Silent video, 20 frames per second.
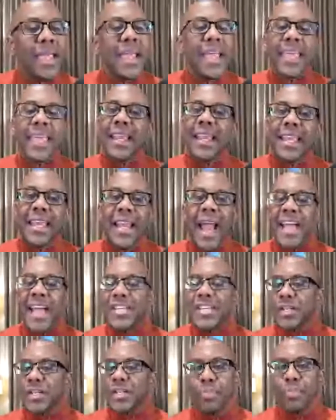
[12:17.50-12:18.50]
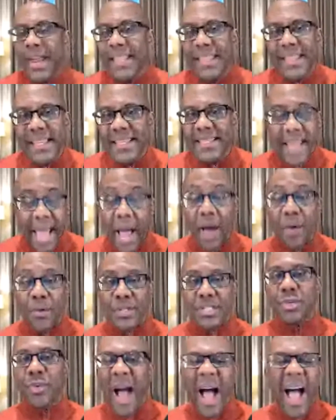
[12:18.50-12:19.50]
can I just break this down
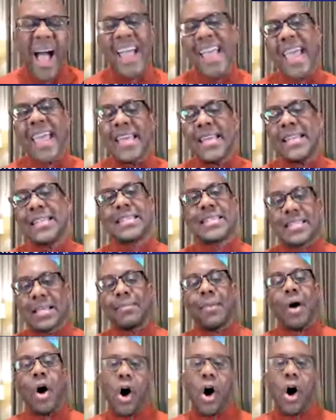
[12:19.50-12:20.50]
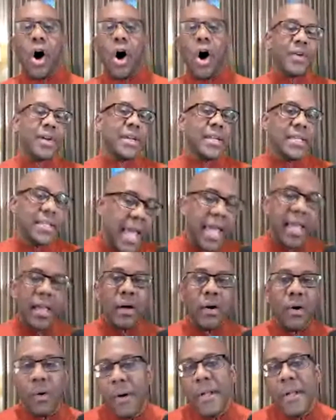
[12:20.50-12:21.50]
to you? I ain't some Harvard,
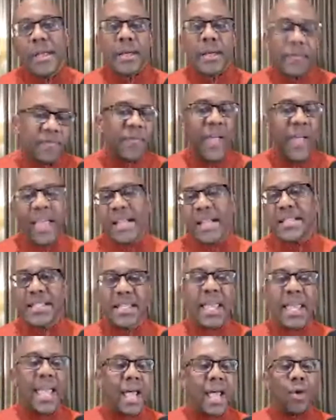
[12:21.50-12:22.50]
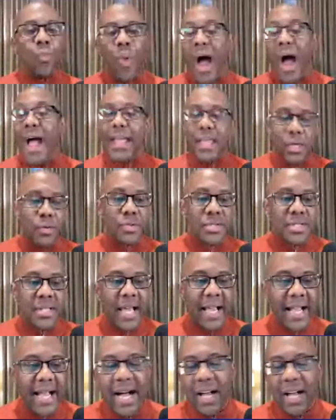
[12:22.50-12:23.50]
Yale, fancy NYU
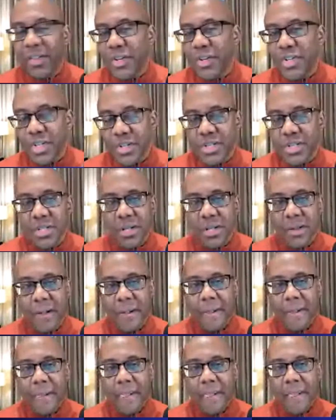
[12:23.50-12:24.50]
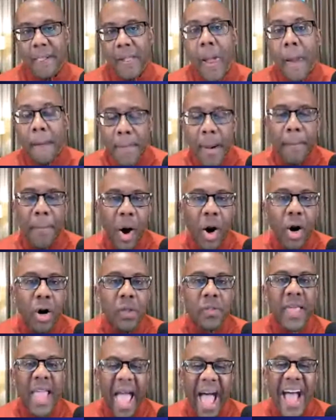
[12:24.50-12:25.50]
psychologist. But part
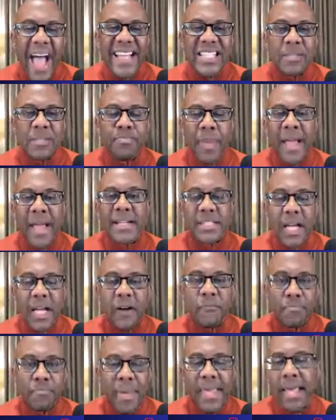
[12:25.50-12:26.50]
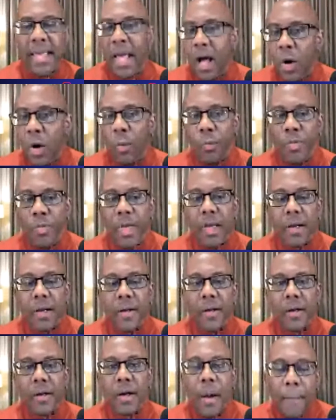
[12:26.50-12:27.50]
of the aspect of being healthy,
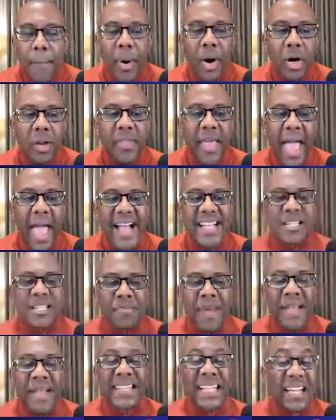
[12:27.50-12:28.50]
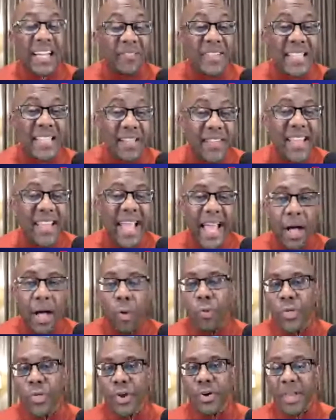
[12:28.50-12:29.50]
part of the aspect of living a
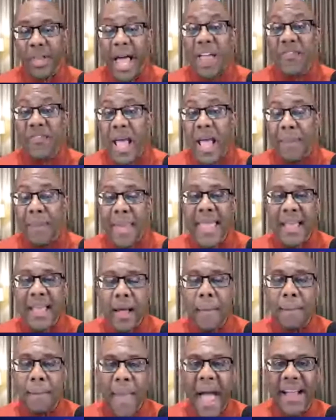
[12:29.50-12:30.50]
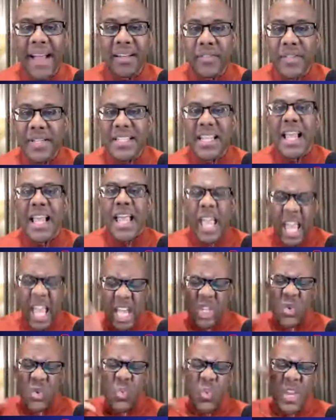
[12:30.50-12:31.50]
healthier life, and I may come back to this,
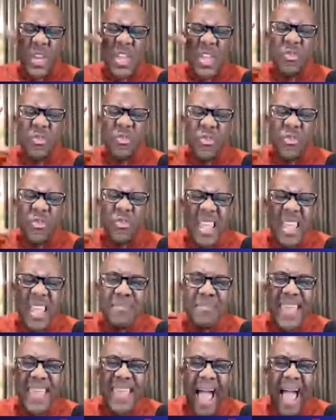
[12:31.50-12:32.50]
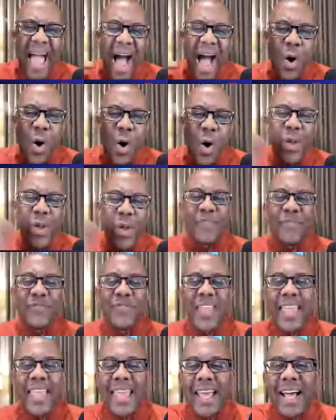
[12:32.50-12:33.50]
is reframing how we
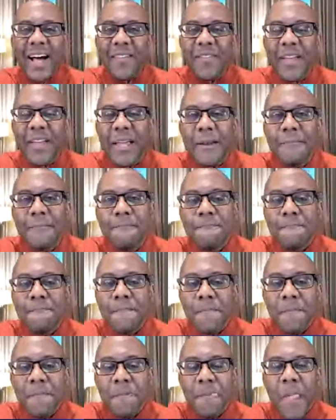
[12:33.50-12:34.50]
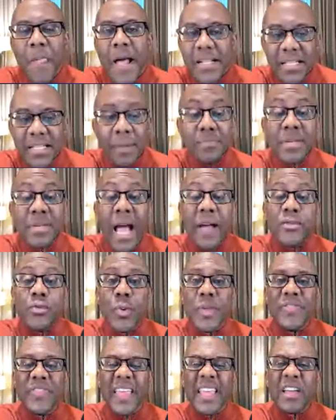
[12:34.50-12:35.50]
think of it. Sometimes we
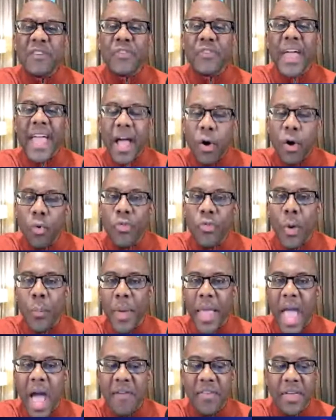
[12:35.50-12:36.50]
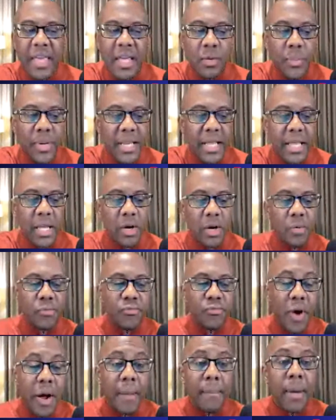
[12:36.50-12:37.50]
think of the health that we have, again, reading here
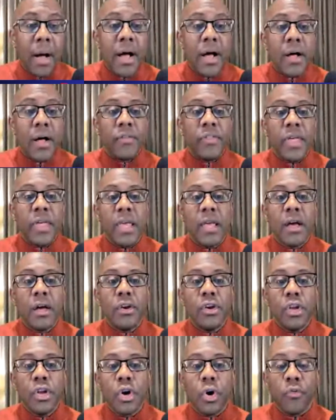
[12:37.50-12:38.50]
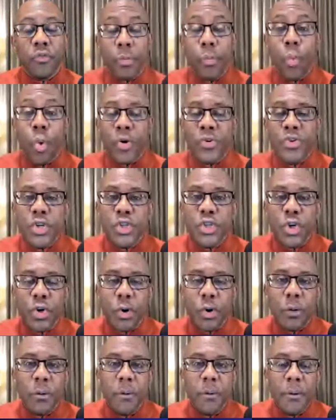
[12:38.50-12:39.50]
from the Wall Street
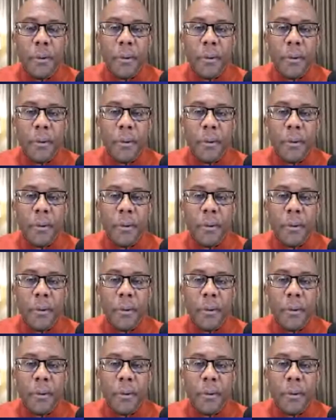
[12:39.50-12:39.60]
Journal,